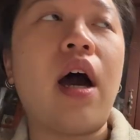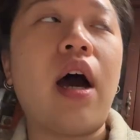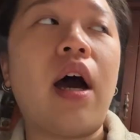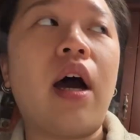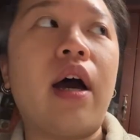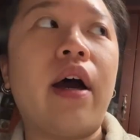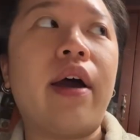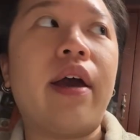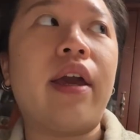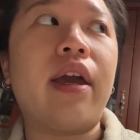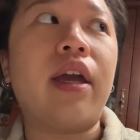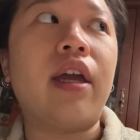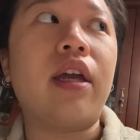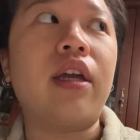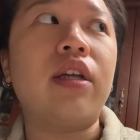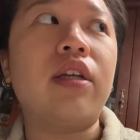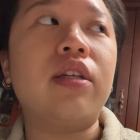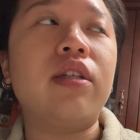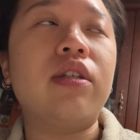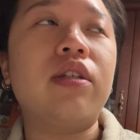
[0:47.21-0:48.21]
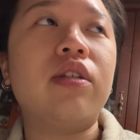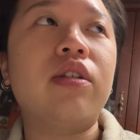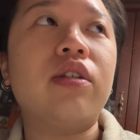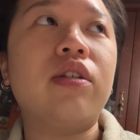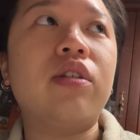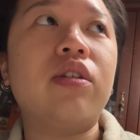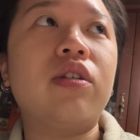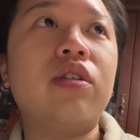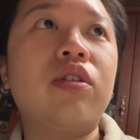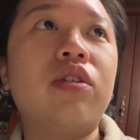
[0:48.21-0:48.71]
I
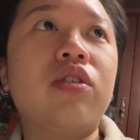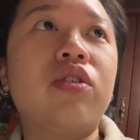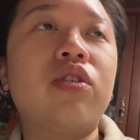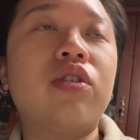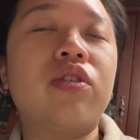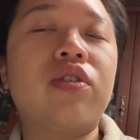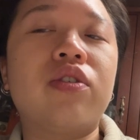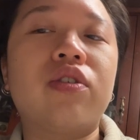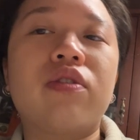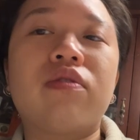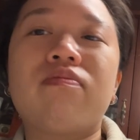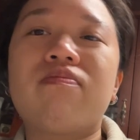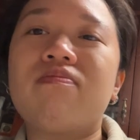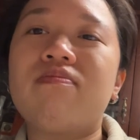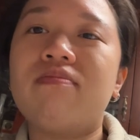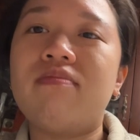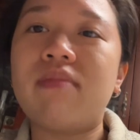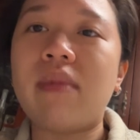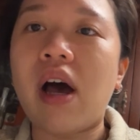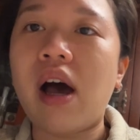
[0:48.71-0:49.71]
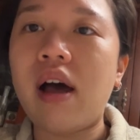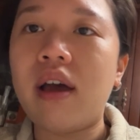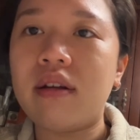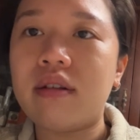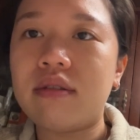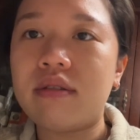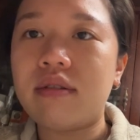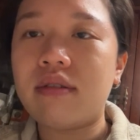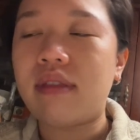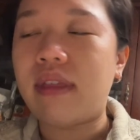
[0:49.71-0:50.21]
just not
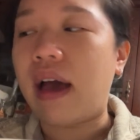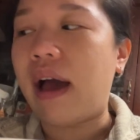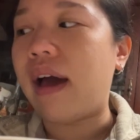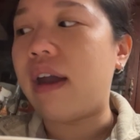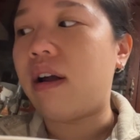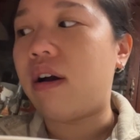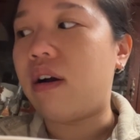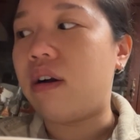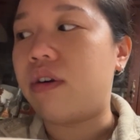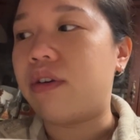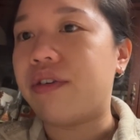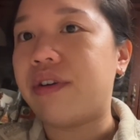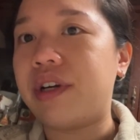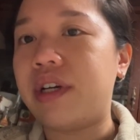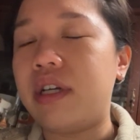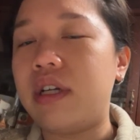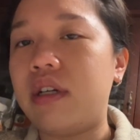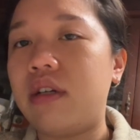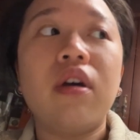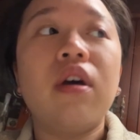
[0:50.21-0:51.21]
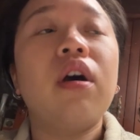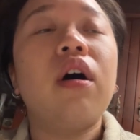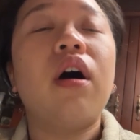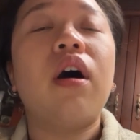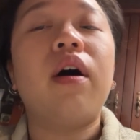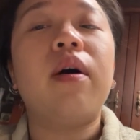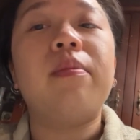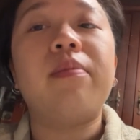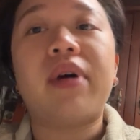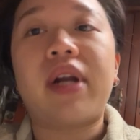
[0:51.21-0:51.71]
that hungry
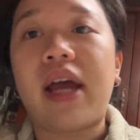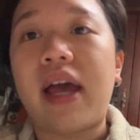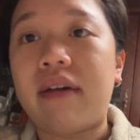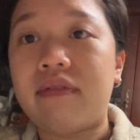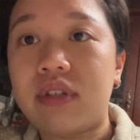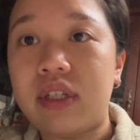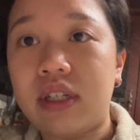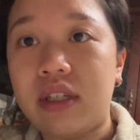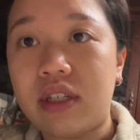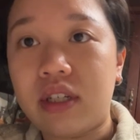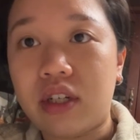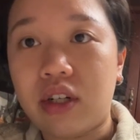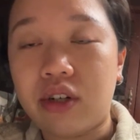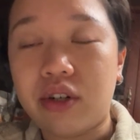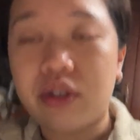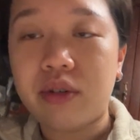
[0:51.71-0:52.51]
um, but I have to eat dinner.